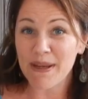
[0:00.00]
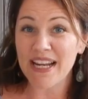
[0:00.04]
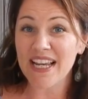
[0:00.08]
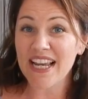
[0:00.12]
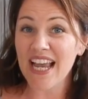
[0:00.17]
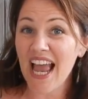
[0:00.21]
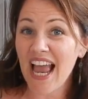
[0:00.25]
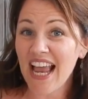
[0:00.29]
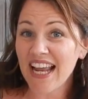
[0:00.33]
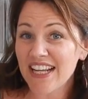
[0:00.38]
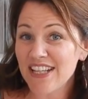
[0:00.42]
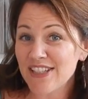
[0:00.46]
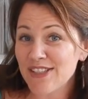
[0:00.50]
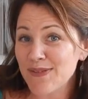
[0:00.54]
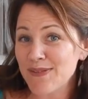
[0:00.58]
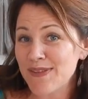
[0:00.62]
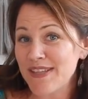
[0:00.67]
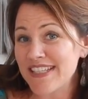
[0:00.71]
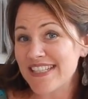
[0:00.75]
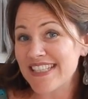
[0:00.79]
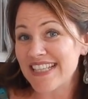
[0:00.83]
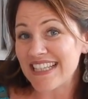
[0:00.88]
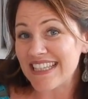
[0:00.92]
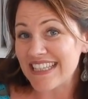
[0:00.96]
going to kind of do
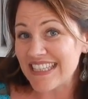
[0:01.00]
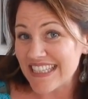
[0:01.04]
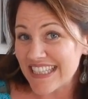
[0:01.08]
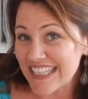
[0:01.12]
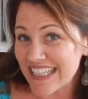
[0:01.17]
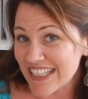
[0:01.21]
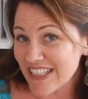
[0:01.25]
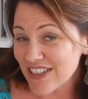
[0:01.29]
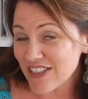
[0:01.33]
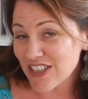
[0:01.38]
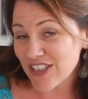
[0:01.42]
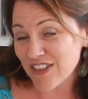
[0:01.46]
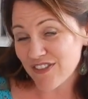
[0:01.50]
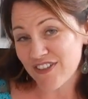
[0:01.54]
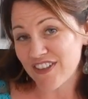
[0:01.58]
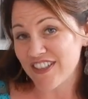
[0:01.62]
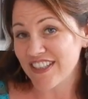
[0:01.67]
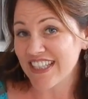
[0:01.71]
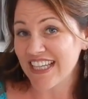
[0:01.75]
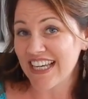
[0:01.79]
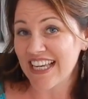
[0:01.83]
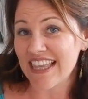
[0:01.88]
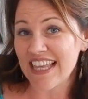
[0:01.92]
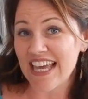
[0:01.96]
things a little
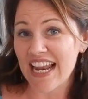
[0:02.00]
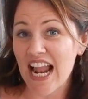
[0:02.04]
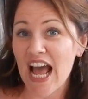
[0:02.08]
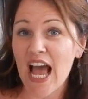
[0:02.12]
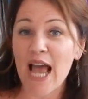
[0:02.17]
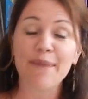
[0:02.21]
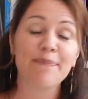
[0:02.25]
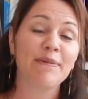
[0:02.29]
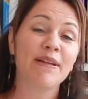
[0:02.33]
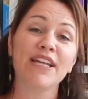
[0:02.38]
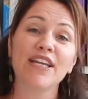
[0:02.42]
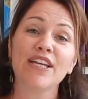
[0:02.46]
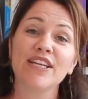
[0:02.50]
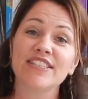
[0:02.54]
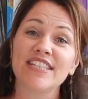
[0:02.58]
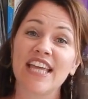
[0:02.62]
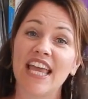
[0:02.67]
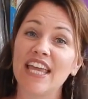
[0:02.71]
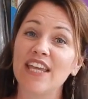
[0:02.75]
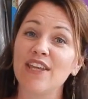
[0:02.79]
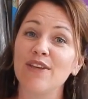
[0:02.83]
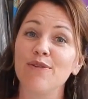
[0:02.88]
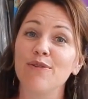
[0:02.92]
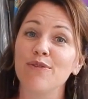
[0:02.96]
differently in that I'm going to
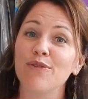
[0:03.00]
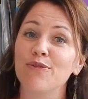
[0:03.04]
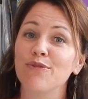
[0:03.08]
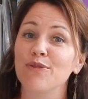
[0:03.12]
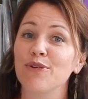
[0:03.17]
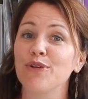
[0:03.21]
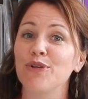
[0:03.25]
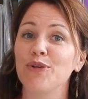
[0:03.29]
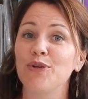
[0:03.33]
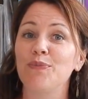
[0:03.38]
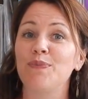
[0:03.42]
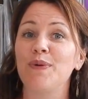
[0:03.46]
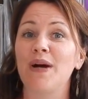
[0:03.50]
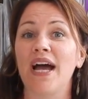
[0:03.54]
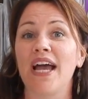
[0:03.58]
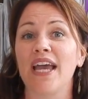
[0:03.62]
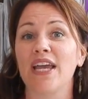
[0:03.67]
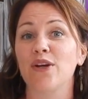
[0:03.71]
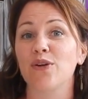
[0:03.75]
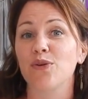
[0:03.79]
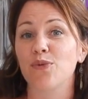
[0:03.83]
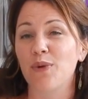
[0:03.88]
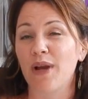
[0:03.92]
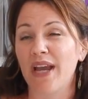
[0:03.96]
take you through
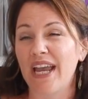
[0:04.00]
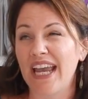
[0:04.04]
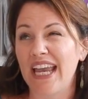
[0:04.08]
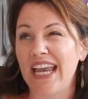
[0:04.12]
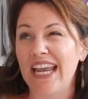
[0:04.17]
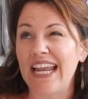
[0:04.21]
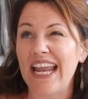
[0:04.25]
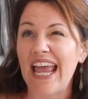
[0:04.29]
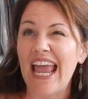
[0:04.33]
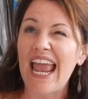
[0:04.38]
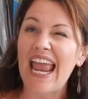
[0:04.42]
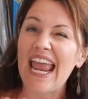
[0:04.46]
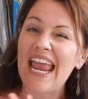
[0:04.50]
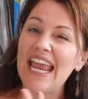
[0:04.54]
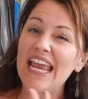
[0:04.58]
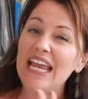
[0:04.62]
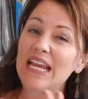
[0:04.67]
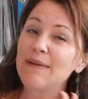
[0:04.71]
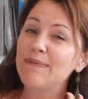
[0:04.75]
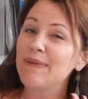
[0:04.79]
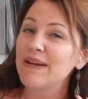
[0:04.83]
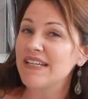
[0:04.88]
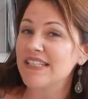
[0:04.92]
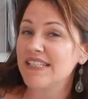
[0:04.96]
by grade
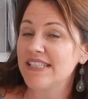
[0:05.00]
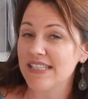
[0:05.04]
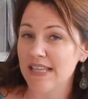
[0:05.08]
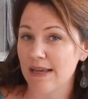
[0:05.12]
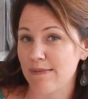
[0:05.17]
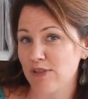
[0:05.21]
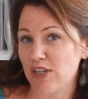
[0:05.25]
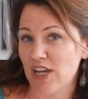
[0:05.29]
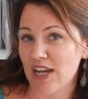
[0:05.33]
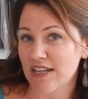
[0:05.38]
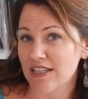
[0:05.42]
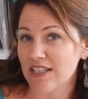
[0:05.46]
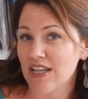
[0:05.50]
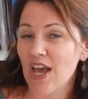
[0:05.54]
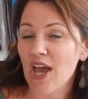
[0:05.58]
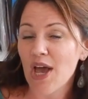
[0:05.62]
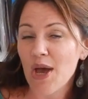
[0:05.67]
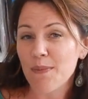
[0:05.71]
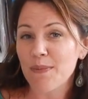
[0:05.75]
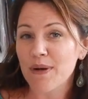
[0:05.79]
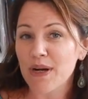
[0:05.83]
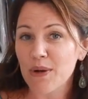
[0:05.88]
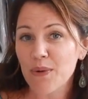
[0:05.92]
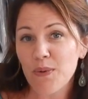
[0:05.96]
and by subject,
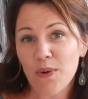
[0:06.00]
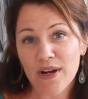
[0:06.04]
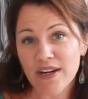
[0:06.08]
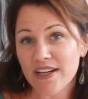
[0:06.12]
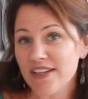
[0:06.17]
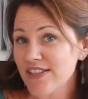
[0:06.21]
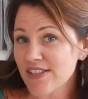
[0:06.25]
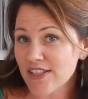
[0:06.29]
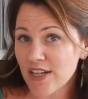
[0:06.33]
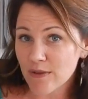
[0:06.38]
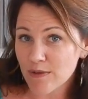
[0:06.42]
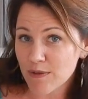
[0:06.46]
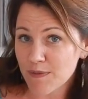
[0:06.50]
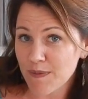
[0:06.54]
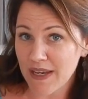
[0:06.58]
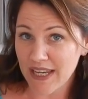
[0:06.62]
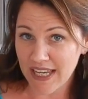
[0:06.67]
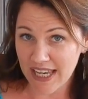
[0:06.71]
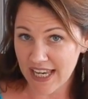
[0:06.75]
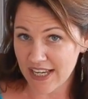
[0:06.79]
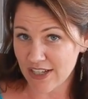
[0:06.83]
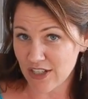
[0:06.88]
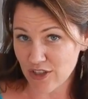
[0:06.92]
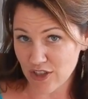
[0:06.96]
but I want to start with my
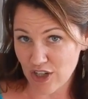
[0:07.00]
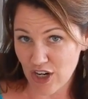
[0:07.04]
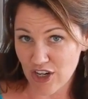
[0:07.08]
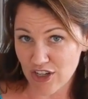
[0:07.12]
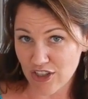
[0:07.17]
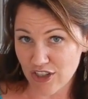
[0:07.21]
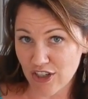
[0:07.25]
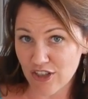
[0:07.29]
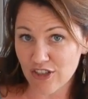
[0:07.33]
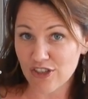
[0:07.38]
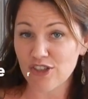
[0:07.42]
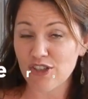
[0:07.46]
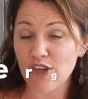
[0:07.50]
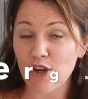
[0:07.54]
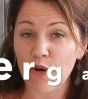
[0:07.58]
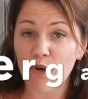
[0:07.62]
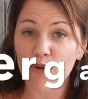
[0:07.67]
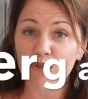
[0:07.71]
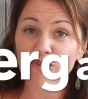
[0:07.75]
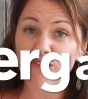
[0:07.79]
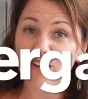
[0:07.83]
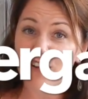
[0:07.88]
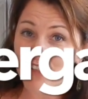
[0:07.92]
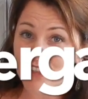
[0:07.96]
kindergartner.
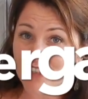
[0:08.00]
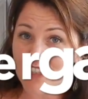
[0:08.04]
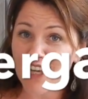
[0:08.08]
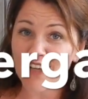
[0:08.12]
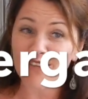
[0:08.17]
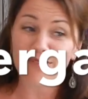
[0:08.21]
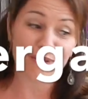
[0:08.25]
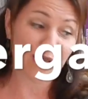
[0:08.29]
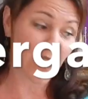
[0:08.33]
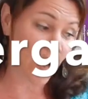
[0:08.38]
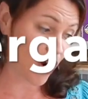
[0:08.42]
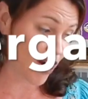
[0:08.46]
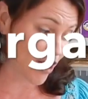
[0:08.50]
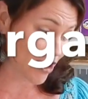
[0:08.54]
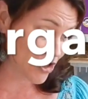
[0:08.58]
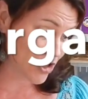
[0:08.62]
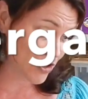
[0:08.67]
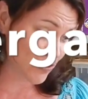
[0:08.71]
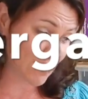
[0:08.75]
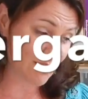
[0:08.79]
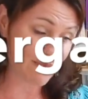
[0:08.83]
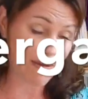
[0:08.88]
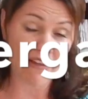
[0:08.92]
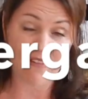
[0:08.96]
So first off, we are
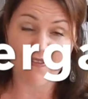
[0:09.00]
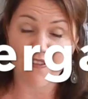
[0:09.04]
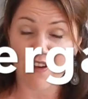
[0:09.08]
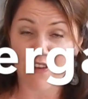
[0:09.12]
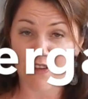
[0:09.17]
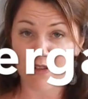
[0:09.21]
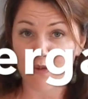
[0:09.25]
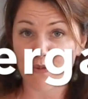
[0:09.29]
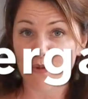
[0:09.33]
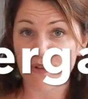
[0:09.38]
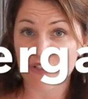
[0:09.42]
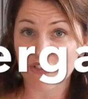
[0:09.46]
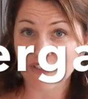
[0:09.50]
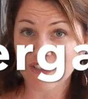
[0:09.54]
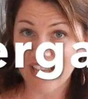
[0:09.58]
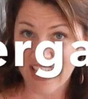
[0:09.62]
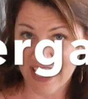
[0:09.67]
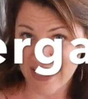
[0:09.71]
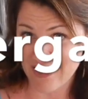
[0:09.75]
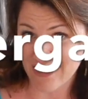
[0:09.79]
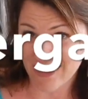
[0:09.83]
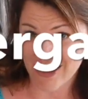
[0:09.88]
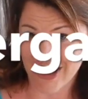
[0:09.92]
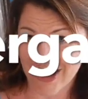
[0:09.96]
doing My Father's World
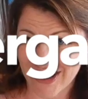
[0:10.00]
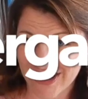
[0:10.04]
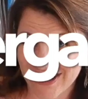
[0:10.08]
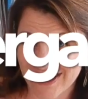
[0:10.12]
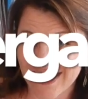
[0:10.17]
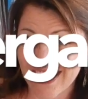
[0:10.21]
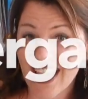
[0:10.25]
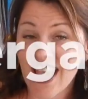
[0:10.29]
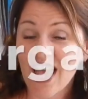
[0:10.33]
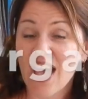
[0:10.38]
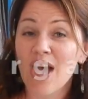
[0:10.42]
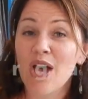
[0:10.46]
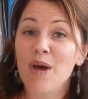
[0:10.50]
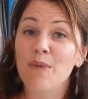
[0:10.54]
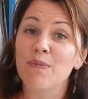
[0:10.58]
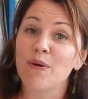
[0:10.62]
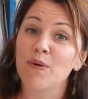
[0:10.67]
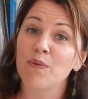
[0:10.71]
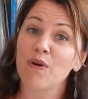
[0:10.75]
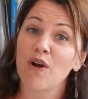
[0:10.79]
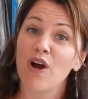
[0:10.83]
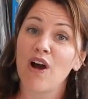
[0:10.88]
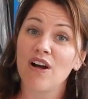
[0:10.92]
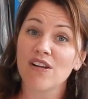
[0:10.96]
kindergarten,
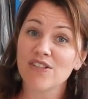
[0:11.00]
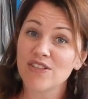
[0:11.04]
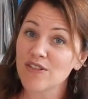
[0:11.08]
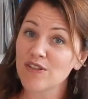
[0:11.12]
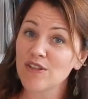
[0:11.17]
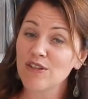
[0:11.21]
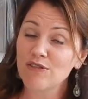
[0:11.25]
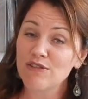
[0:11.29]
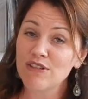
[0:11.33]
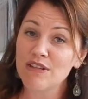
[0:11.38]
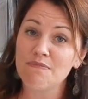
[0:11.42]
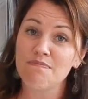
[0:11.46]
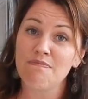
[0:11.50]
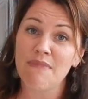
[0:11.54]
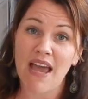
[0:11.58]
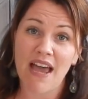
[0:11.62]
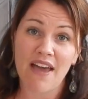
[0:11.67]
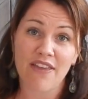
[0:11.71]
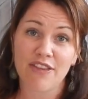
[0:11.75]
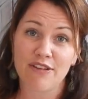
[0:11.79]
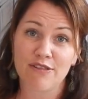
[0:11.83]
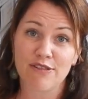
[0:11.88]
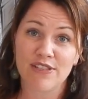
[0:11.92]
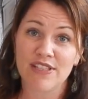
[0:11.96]
but we're also using
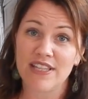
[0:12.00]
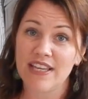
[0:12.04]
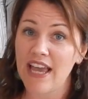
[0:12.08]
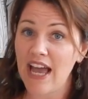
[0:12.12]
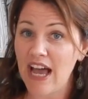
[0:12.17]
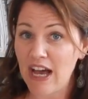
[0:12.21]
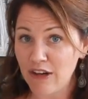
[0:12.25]
Matthew C.